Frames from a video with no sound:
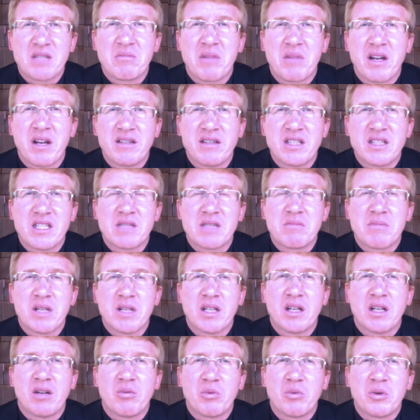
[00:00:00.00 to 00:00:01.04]
by these men
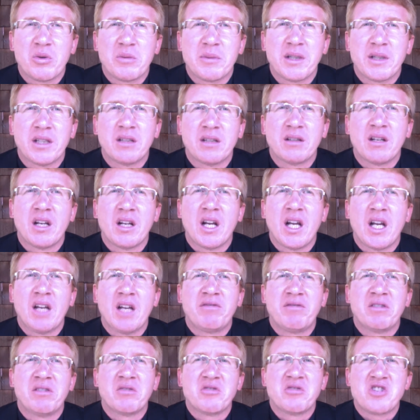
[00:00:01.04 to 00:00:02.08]
and women and
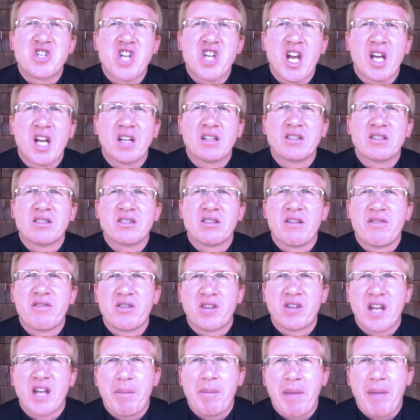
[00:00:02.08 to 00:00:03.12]
feel jealous of their
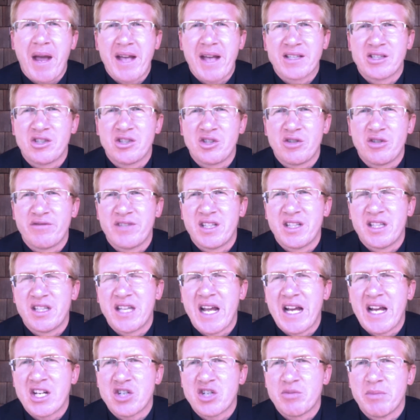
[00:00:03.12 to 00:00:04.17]
capacity of
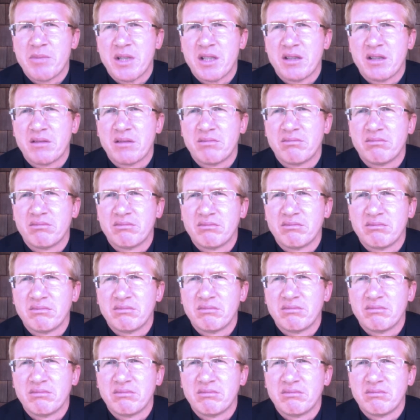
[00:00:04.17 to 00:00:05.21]
detachment.
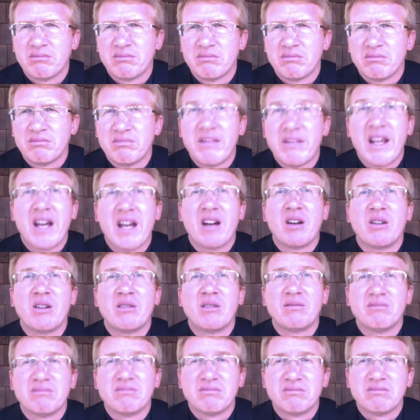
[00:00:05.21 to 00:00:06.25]
Now,
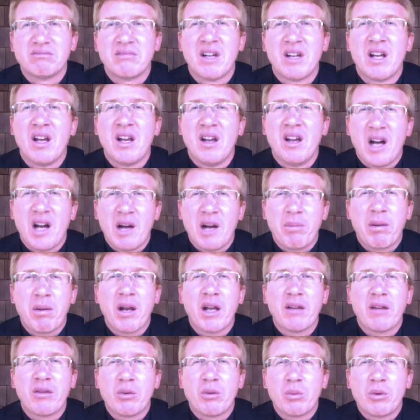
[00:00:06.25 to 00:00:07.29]

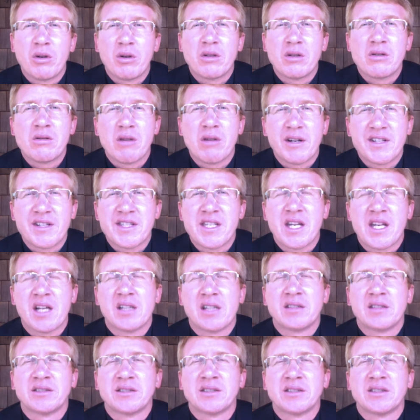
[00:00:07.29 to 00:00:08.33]
applying the word to
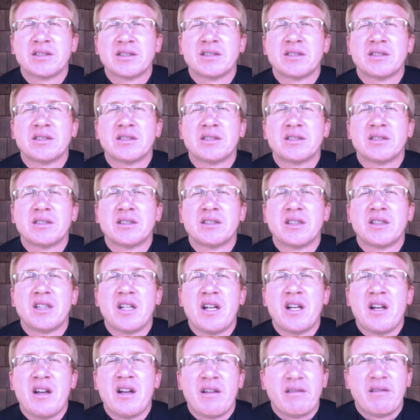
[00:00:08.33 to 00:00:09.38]
ourselves,
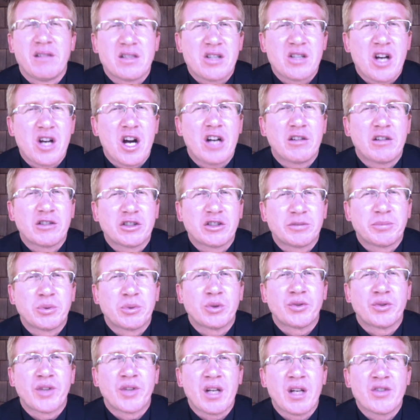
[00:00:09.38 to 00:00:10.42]
this gospel
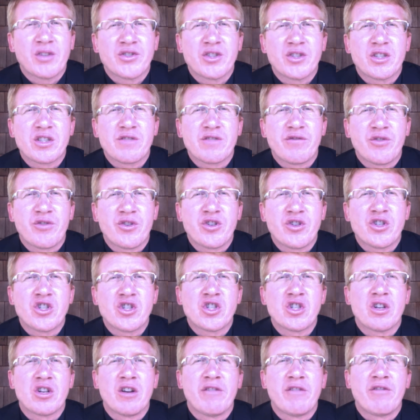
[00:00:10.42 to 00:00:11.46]
tells us first
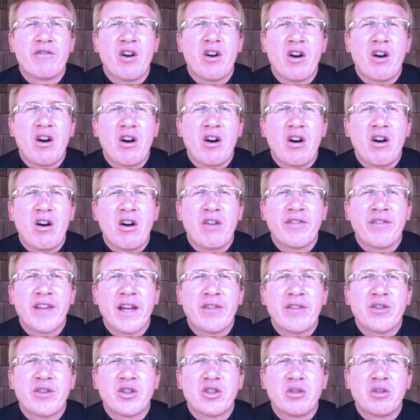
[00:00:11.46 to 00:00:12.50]
of all that
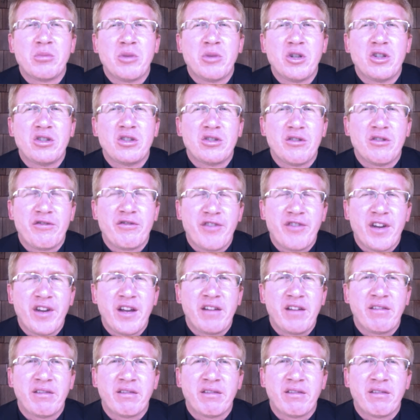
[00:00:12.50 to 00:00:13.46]
the community of faith